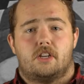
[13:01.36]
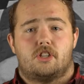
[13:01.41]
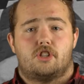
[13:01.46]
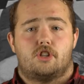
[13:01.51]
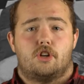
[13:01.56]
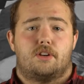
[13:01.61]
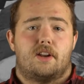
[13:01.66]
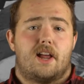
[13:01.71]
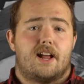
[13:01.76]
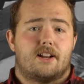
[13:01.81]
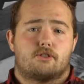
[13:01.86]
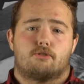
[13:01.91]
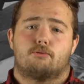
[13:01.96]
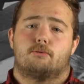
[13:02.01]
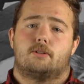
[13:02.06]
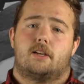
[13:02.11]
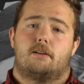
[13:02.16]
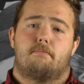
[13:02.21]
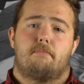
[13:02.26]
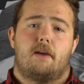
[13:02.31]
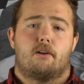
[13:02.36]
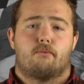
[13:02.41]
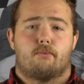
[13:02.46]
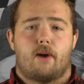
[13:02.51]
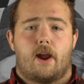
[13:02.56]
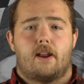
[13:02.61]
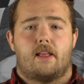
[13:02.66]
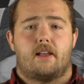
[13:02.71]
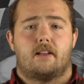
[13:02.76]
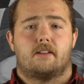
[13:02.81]
This should naturally make
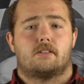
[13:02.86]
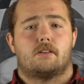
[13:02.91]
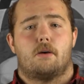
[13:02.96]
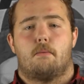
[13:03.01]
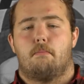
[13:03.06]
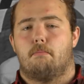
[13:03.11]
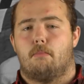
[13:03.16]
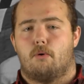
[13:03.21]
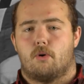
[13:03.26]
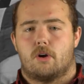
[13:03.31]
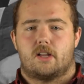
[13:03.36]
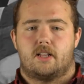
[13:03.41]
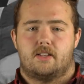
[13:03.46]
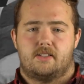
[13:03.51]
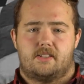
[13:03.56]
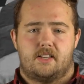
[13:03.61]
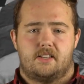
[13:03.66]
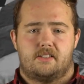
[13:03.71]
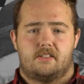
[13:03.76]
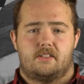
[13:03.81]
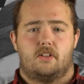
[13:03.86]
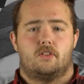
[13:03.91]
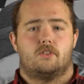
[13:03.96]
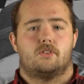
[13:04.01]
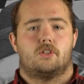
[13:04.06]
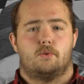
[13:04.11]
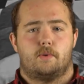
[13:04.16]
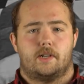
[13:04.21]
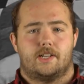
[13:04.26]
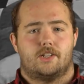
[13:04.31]
ratings more consistent
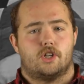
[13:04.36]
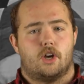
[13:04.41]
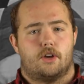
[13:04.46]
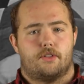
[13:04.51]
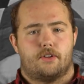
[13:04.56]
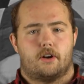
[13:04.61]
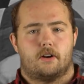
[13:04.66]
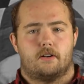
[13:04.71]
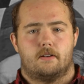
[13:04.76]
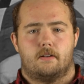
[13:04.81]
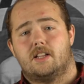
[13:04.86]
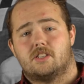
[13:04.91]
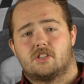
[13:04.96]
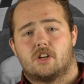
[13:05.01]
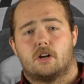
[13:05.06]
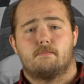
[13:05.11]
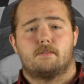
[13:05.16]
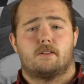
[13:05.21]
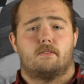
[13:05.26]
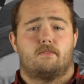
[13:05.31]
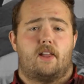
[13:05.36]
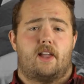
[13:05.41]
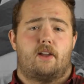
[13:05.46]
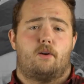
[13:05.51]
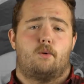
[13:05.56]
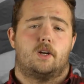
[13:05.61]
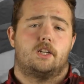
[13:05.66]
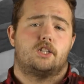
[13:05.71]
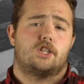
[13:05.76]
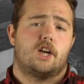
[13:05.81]
to each other. In terms of
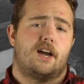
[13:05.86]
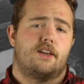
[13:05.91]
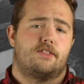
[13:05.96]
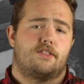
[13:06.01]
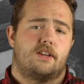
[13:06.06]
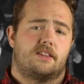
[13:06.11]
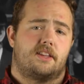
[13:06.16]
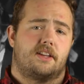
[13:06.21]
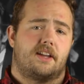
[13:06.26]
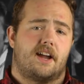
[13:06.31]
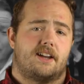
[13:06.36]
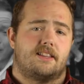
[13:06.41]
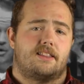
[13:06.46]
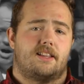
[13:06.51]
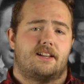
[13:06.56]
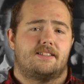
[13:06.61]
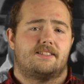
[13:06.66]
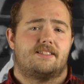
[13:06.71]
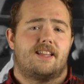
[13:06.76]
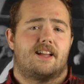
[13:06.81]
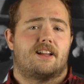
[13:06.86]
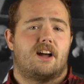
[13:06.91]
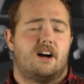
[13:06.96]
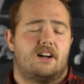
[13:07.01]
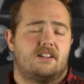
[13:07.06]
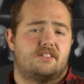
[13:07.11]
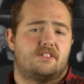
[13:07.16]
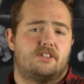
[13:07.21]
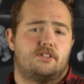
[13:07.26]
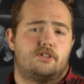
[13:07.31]
language, I think the guidelines that
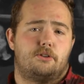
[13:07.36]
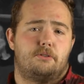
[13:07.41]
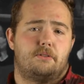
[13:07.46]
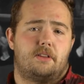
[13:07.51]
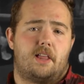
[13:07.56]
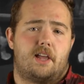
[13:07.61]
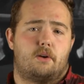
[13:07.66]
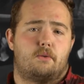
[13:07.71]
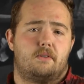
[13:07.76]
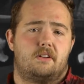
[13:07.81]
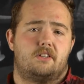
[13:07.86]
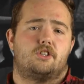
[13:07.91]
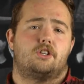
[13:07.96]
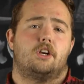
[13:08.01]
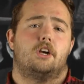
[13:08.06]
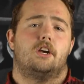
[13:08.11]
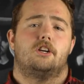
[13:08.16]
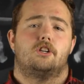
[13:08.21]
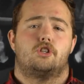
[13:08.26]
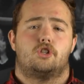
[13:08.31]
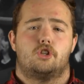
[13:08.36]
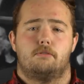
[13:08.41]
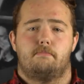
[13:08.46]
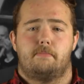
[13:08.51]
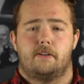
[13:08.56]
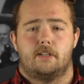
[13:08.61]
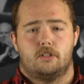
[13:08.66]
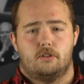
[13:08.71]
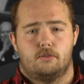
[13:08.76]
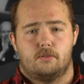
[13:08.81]
constitute language should
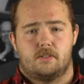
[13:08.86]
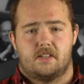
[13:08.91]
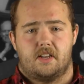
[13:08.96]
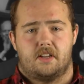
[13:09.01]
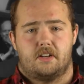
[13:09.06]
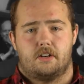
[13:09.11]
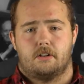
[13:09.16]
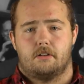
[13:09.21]
be loosened,